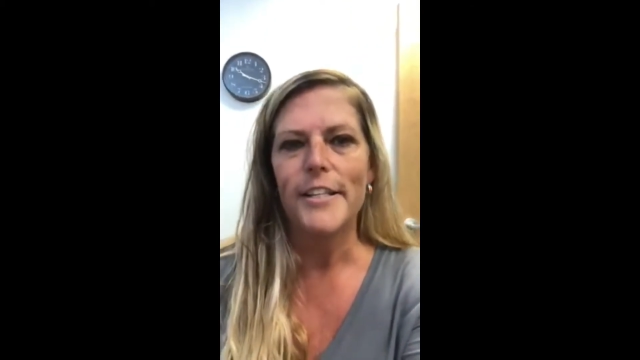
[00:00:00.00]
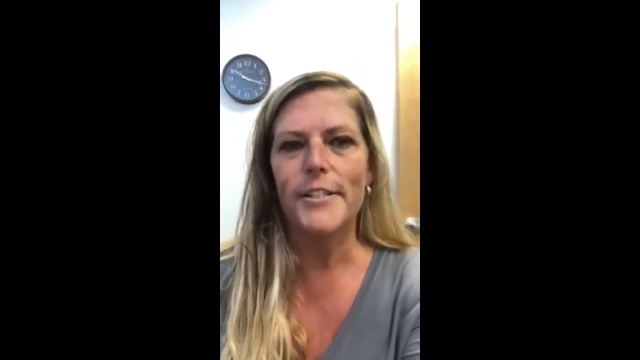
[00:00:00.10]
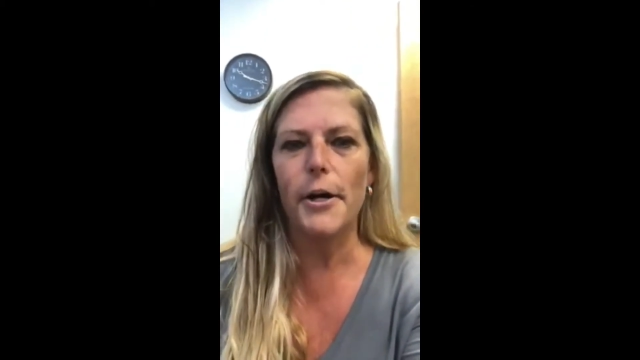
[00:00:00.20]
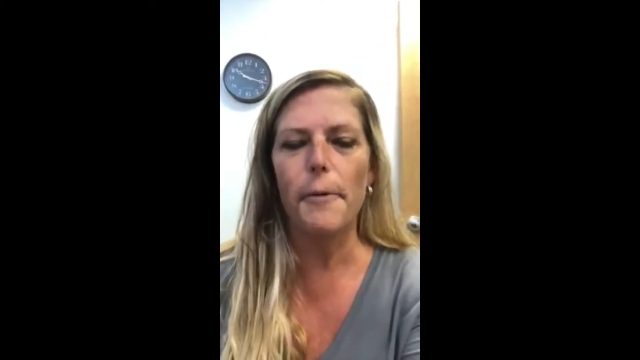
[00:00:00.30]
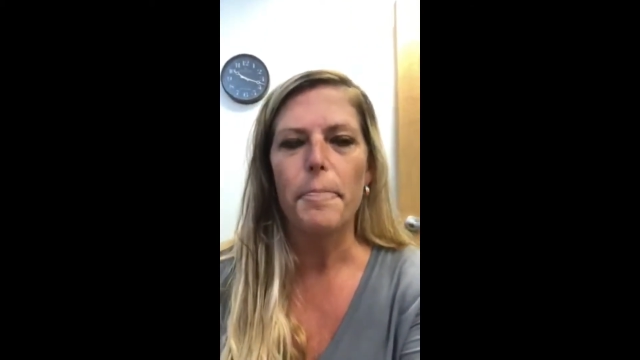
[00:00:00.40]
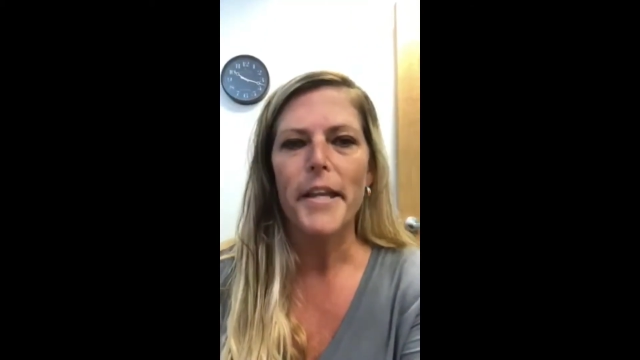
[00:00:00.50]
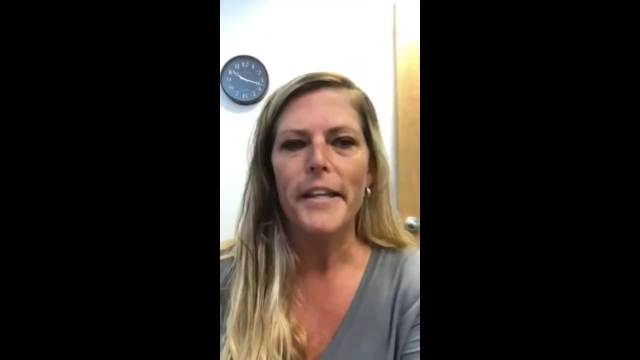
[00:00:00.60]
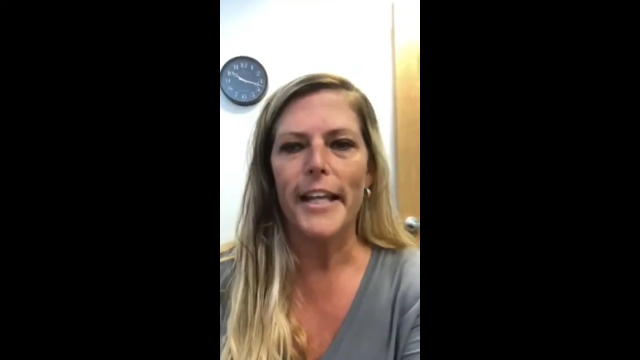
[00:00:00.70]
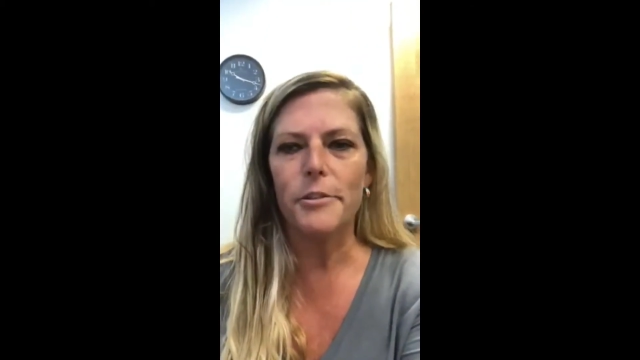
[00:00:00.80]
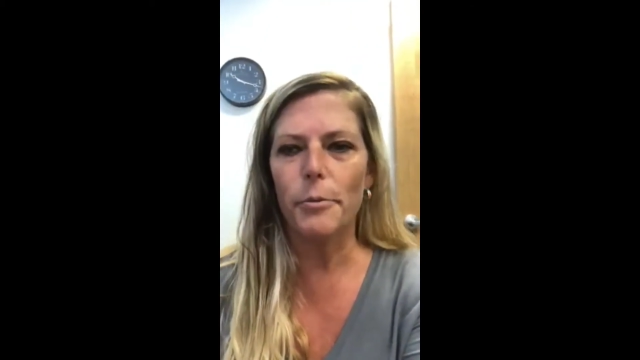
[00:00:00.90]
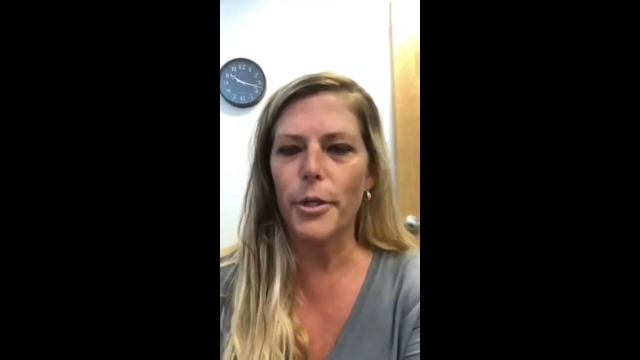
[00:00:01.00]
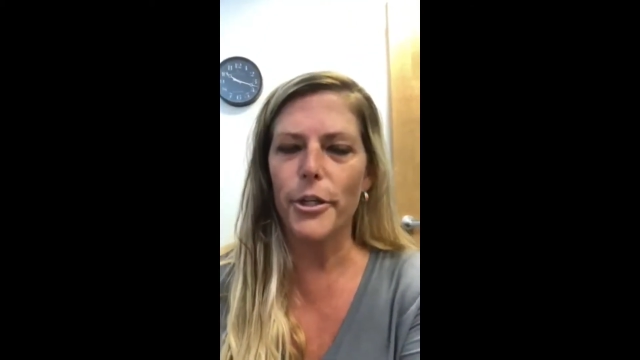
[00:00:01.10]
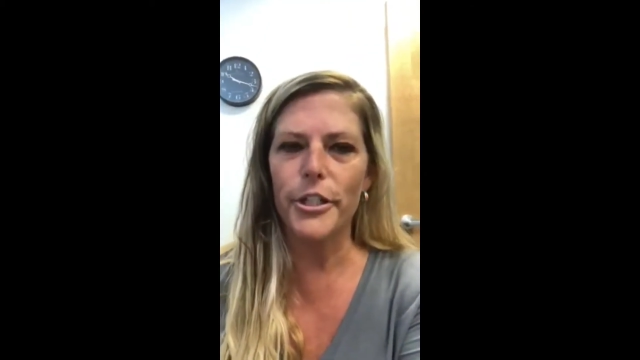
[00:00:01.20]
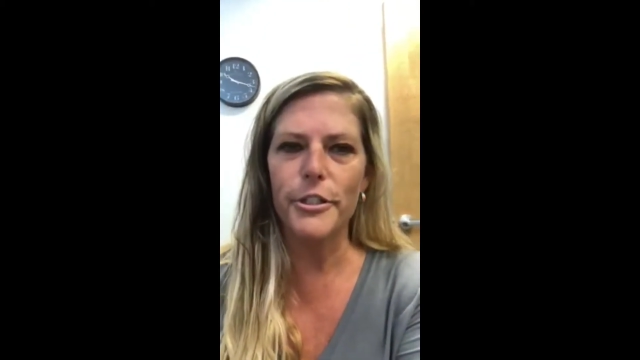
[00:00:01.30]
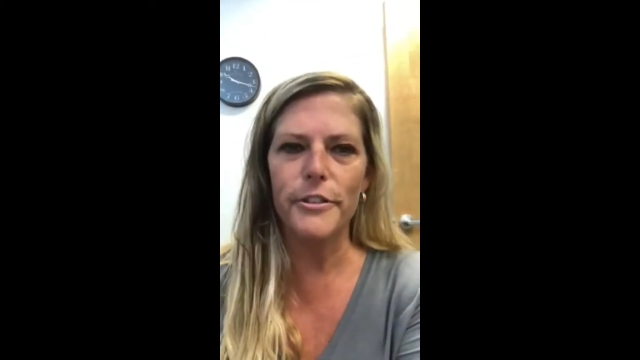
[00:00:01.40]
So that's what we're
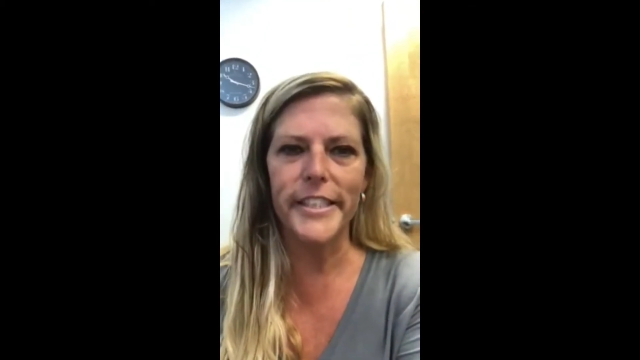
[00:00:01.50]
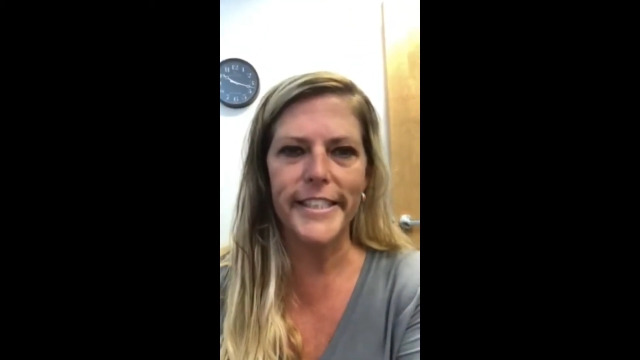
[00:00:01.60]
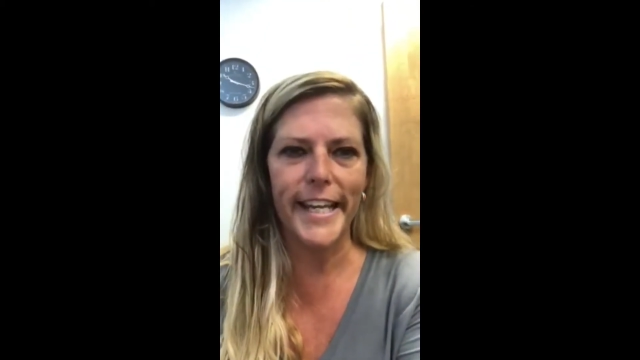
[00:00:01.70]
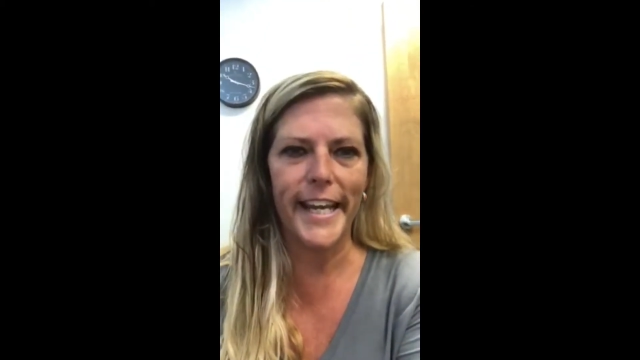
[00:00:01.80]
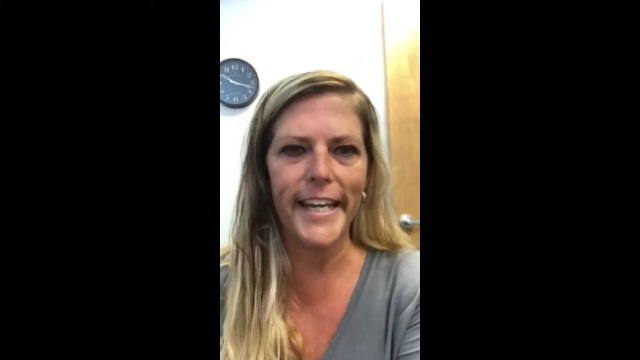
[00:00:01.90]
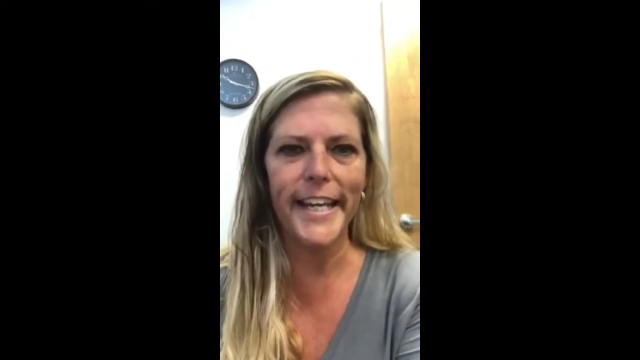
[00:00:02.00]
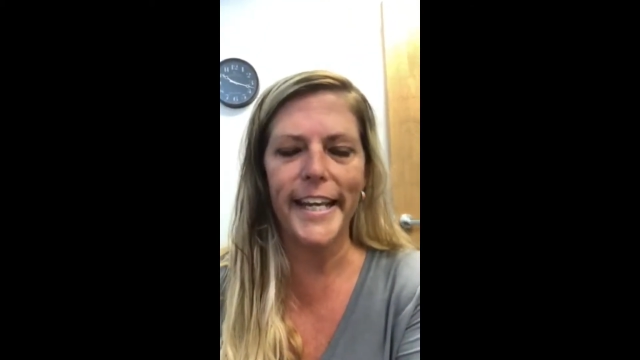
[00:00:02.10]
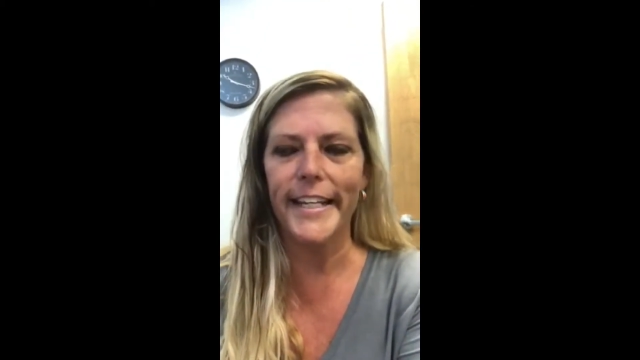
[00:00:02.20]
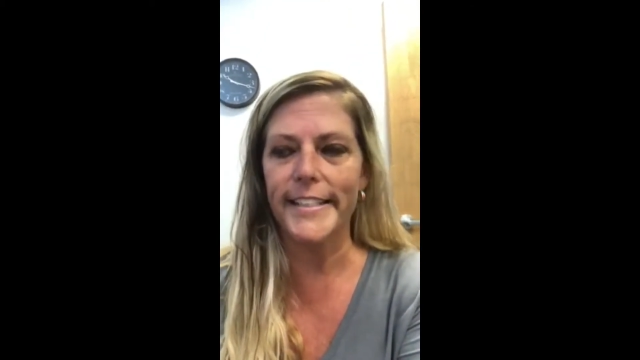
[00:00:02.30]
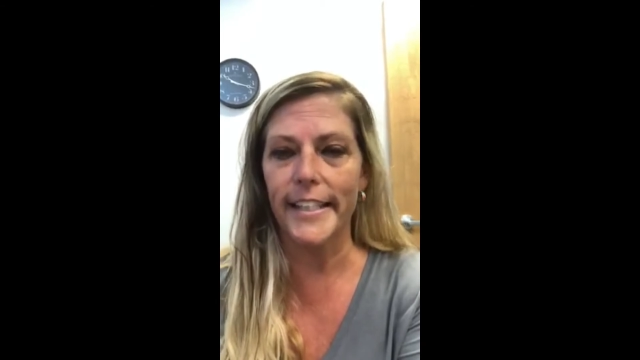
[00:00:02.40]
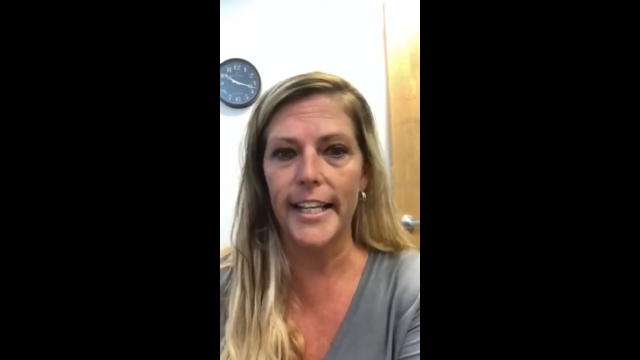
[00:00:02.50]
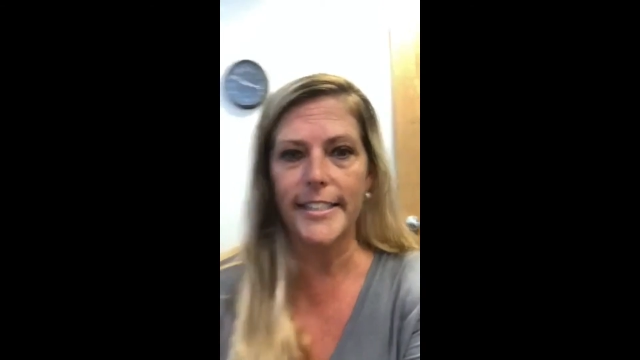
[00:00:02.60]
going to do today, and it's